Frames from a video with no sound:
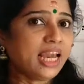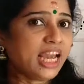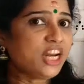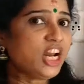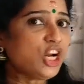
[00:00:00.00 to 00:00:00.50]

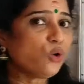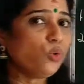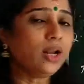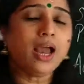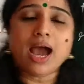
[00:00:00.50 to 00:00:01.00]
Aerial
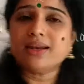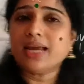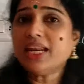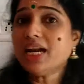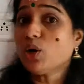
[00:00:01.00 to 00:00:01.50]
root,
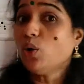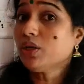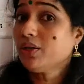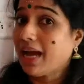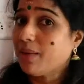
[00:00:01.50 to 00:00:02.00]
and aerial
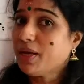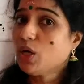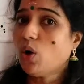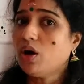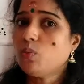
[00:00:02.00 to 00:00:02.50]
root can be
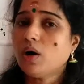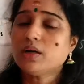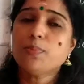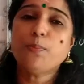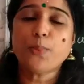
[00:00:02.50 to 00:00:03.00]
called
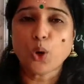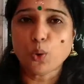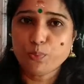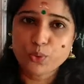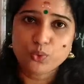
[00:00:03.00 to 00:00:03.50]
what?
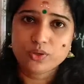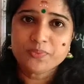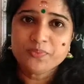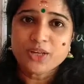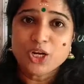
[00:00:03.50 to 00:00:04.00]
Prop root.
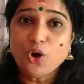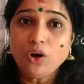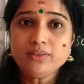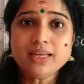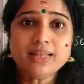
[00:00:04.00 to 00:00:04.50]

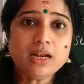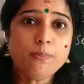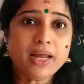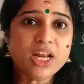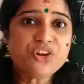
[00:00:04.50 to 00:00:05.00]
Don't think
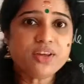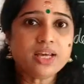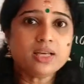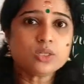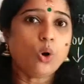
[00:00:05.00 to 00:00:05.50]
that banyan
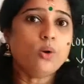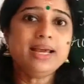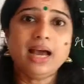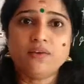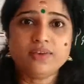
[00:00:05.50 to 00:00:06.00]
tree is
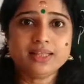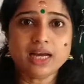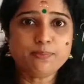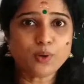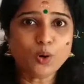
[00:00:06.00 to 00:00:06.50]
only having
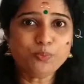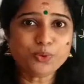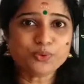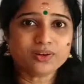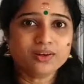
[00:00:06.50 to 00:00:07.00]
that prop
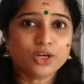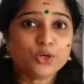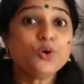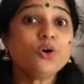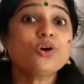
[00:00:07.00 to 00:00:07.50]
root.
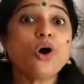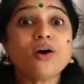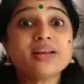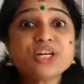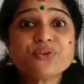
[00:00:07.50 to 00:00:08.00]

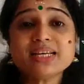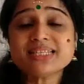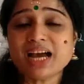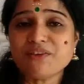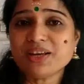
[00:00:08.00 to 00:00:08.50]
Coconut tree
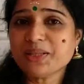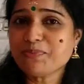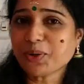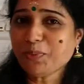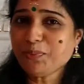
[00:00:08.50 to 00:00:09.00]
is having the
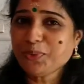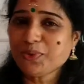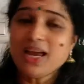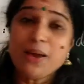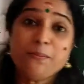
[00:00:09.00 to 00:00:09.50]
prop
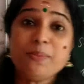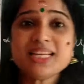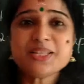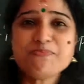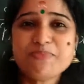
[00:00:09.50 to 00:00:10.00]
root.
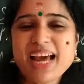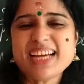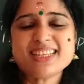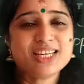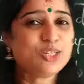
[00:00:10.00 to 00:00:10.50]
Maize
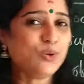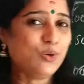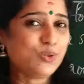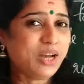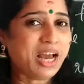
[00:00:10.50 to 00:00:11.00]
plant is
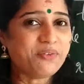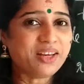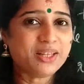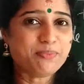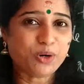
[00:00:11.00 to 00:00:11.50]
also
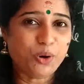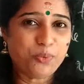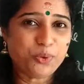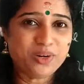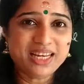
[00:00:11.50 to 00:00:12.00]
having the
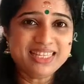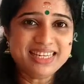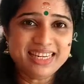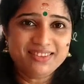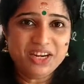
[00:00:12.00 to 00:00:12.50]
prop root.
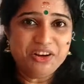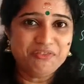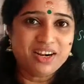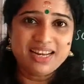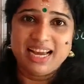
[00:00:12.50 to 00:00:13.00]
Isn't it? Three
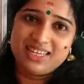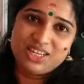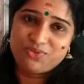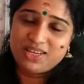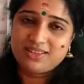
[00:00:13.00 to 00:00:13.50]
different
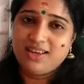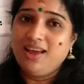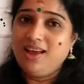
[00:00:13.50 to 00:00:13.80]
categories.